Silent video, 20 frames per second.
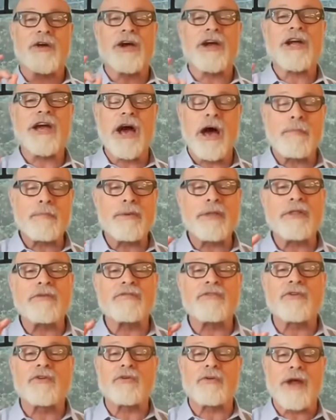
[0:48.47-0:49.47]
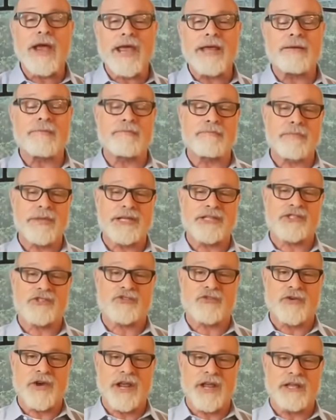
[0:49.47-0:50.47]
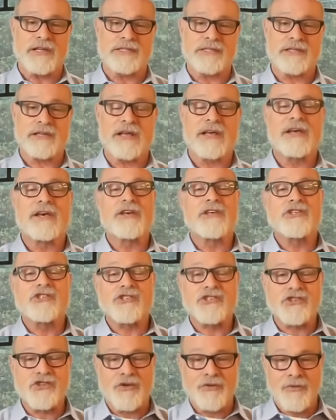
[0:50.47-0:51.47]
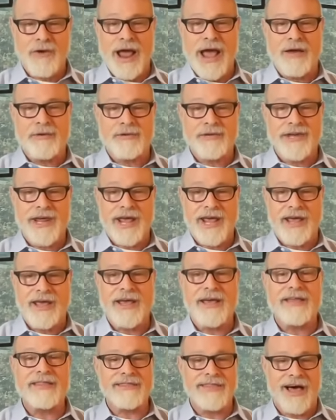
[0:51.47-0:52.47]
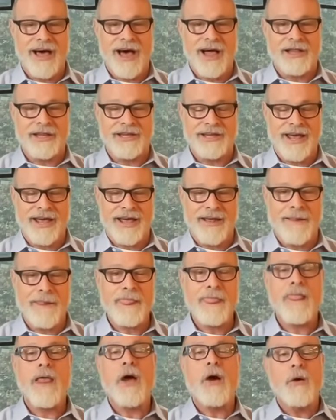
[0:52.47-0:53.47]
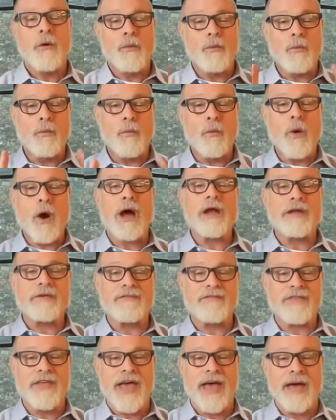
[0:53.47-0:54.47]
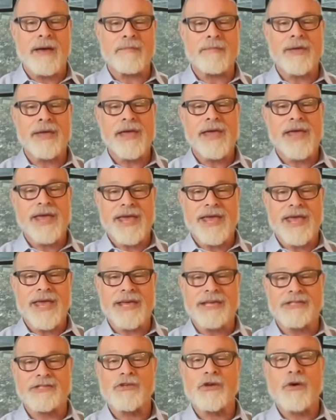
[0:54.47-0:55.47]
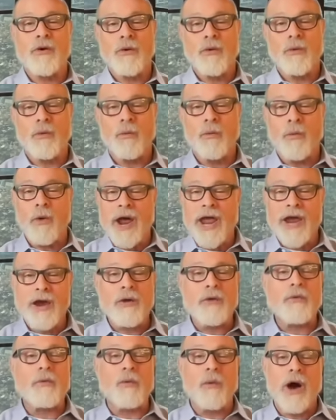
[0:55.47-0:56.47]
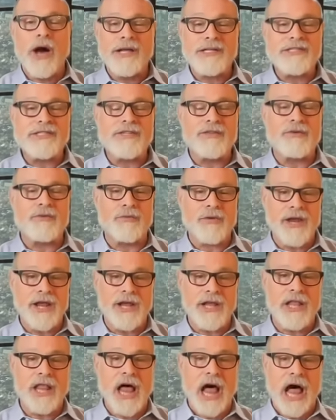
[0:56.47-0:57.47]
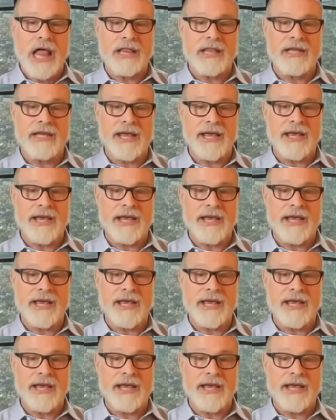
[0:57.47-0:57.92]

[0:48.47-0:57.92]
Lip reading: are a couple of great mysteries surrounding The Holiday. One of them is, where was the real Holiday